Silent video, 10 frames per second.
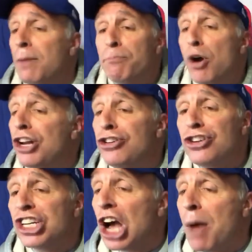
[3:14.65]
"The
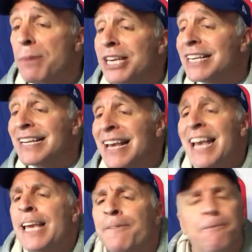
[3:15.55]
British are coming," he